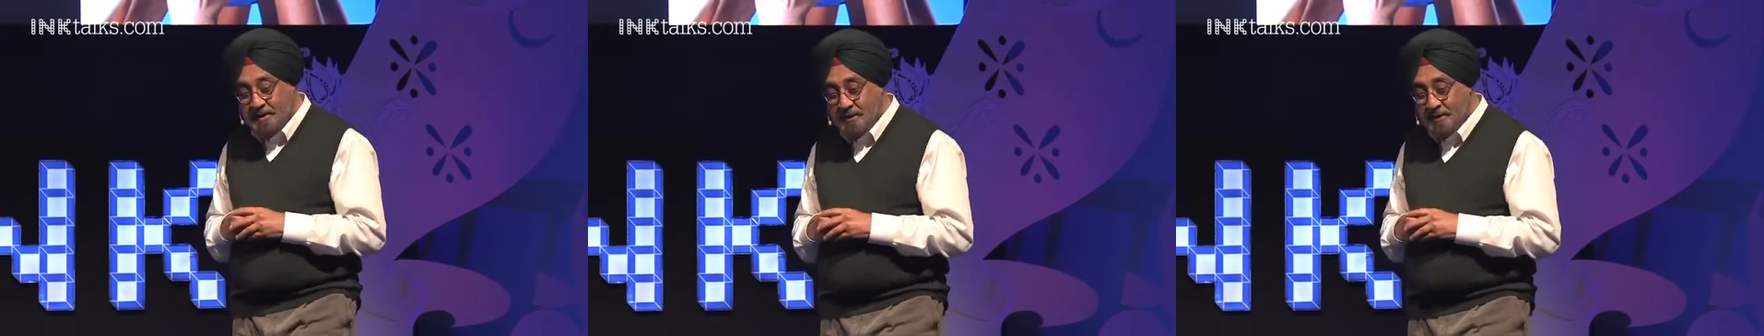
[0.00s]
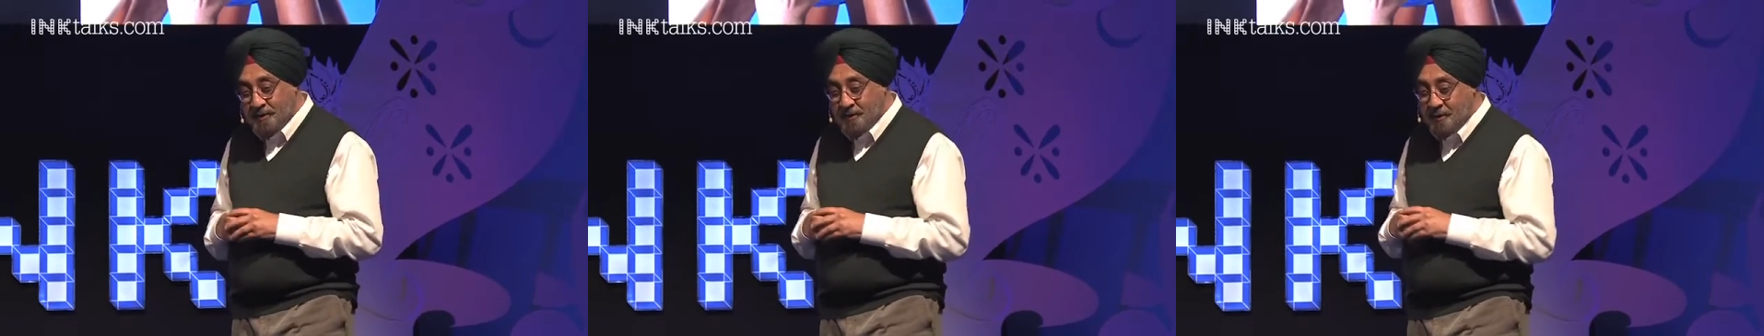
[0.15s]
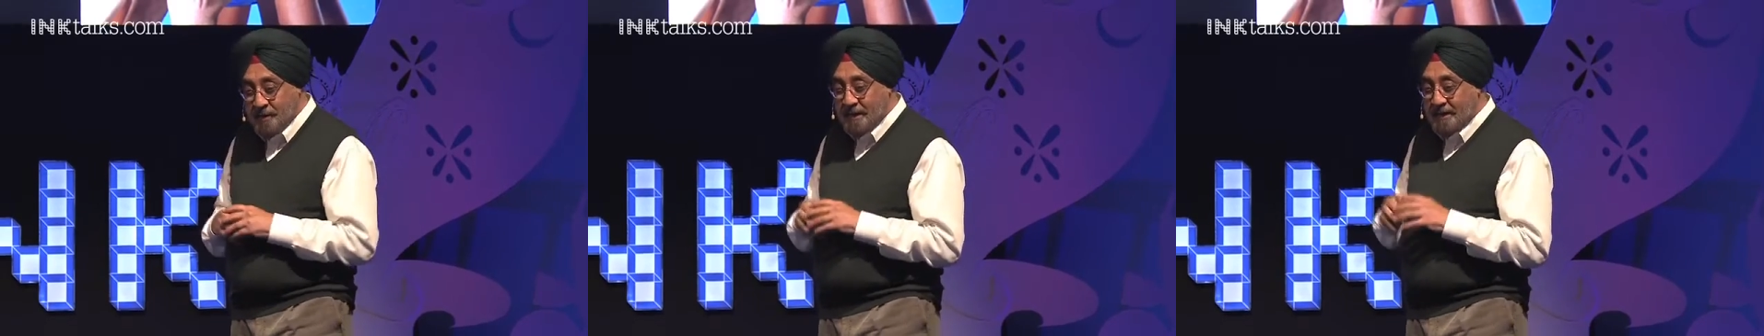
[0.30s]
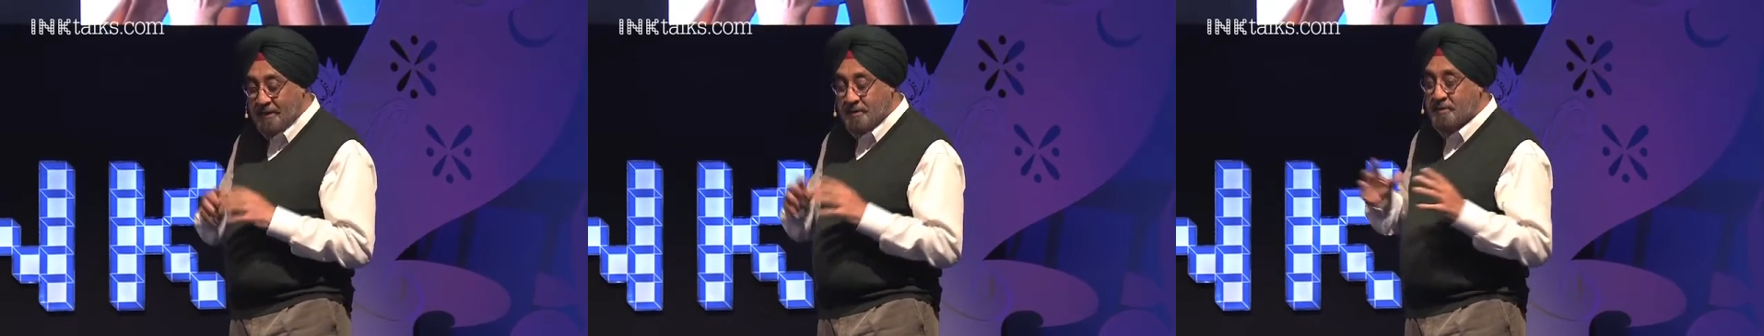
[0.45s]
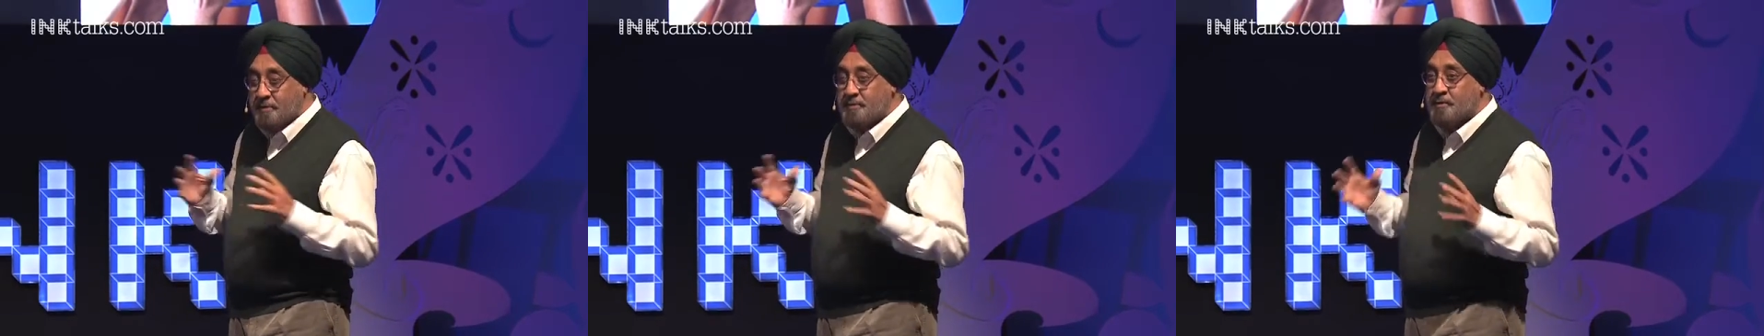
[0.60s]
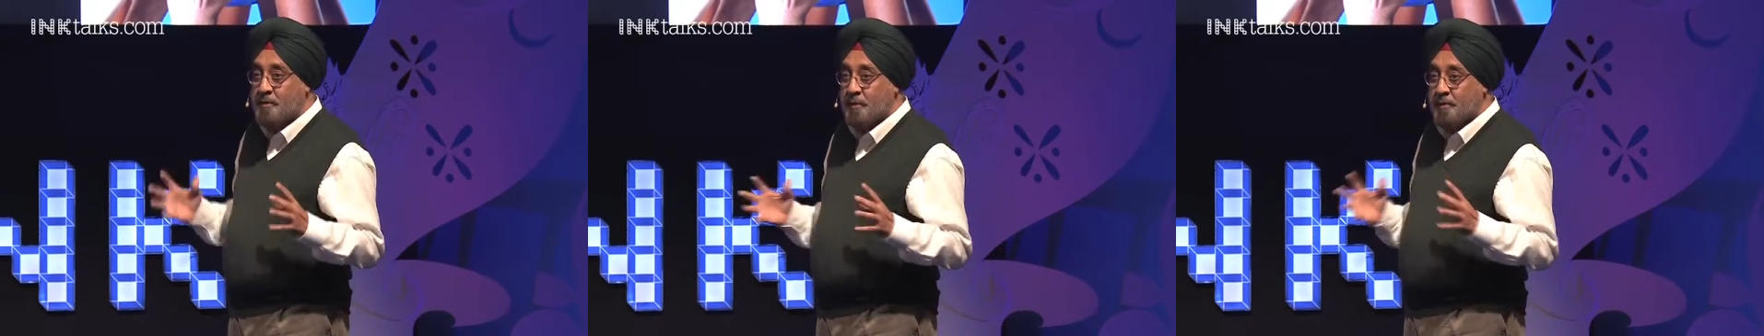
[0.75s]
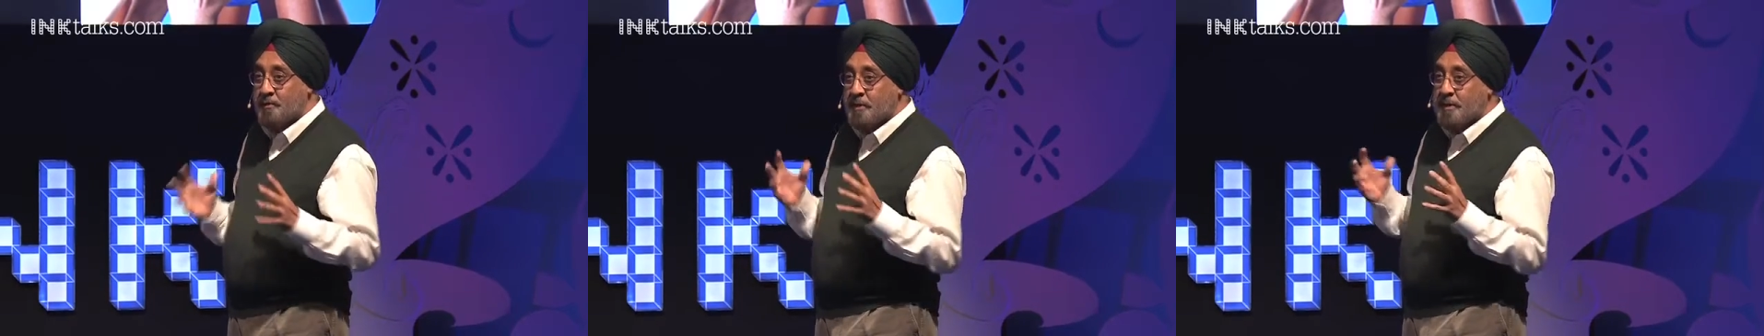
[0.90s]
you know, I
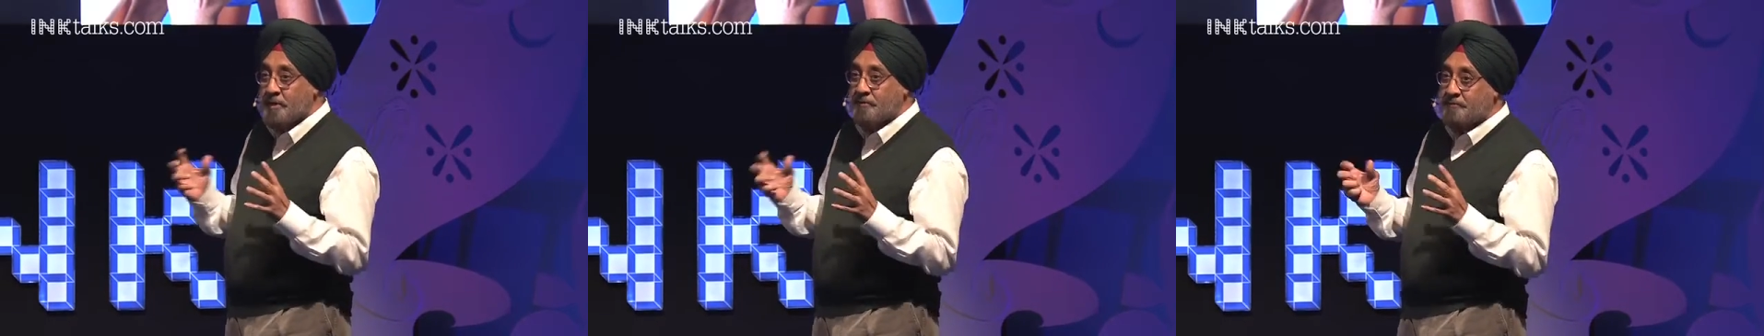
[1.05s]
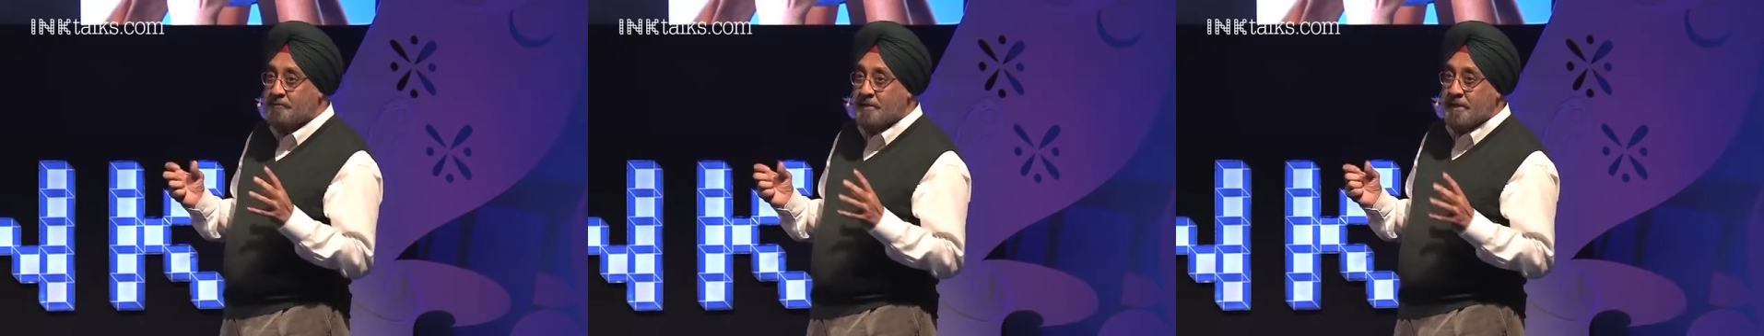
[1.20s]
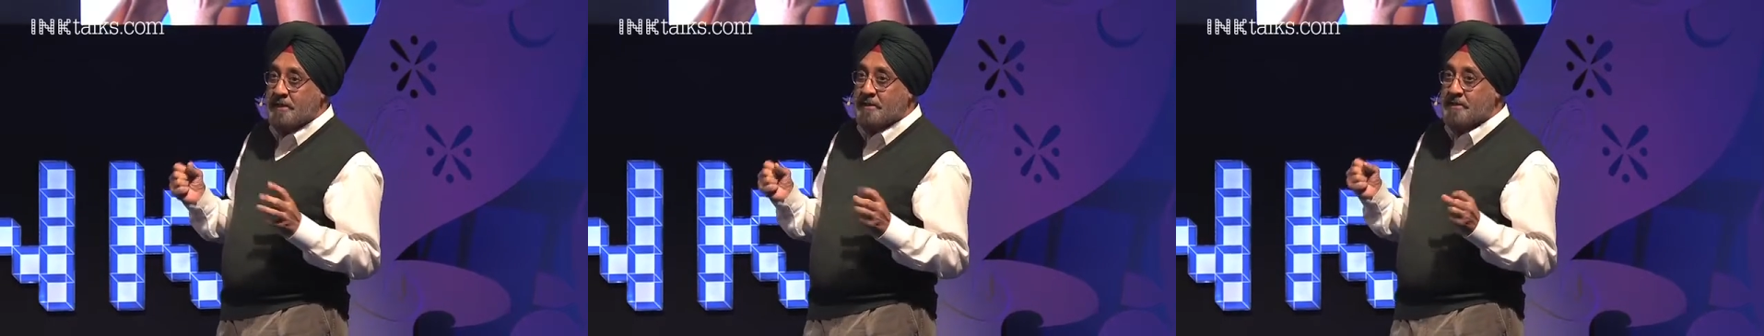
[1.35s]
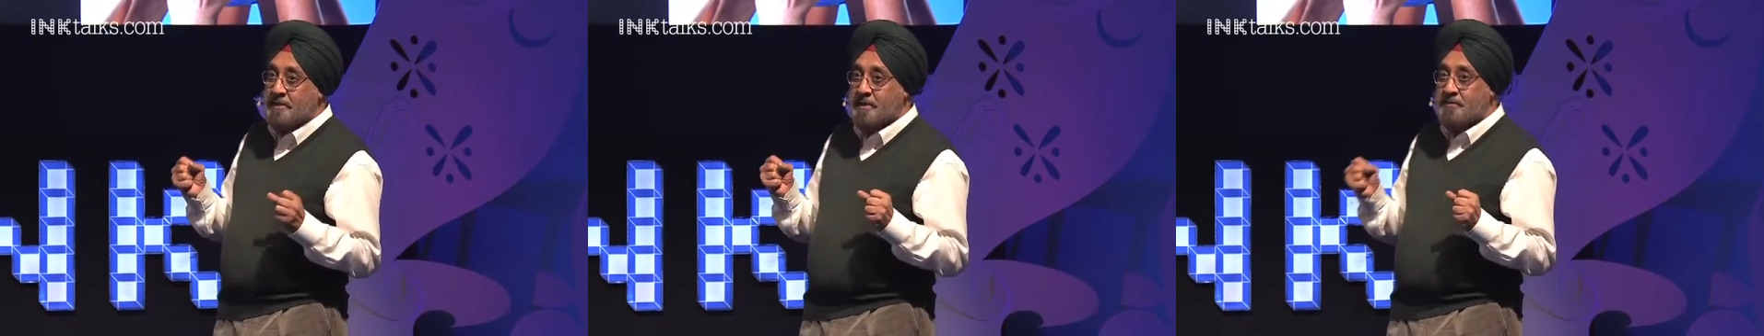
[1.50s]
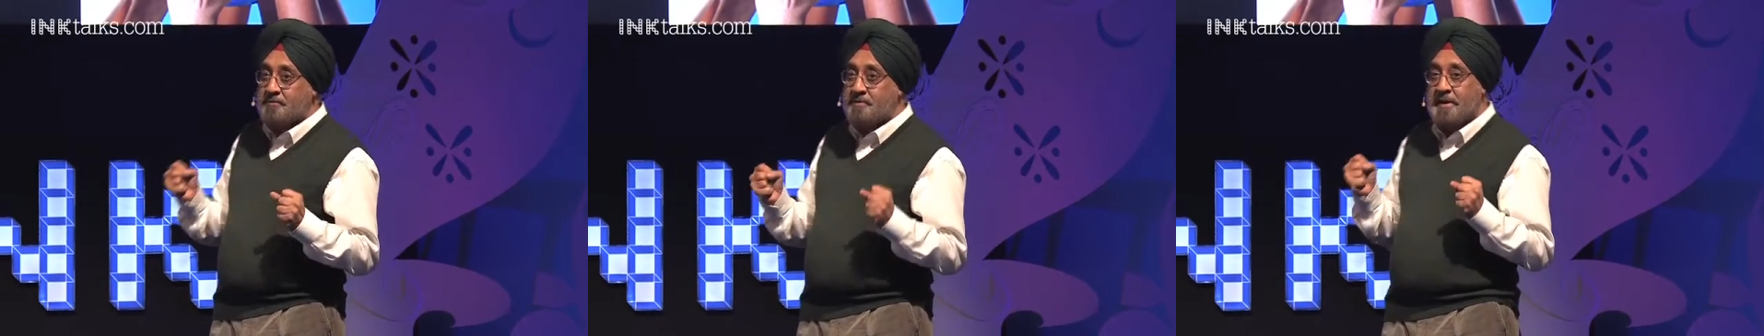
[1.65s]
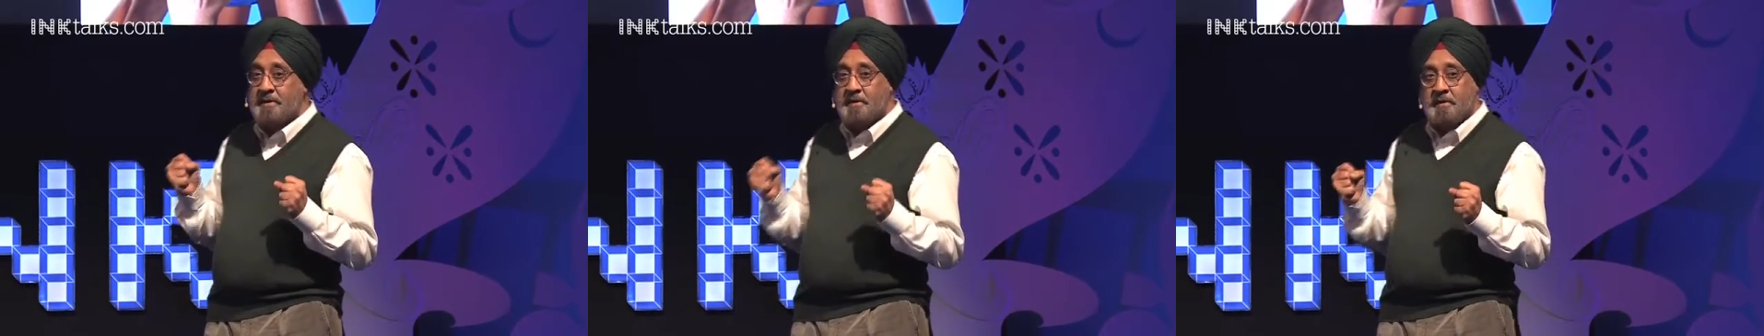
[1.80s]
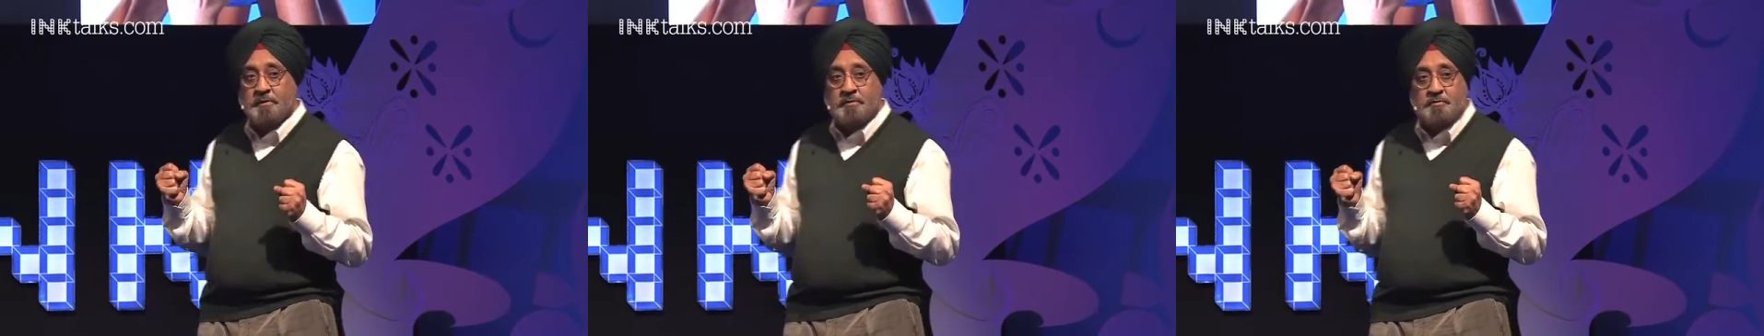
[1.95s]
could already feel the
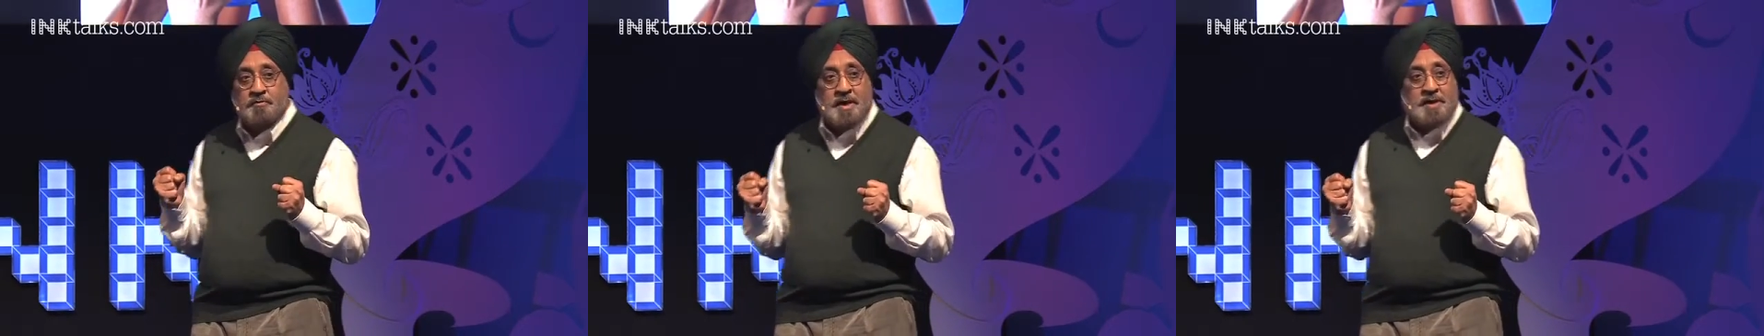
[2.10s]
adrenaline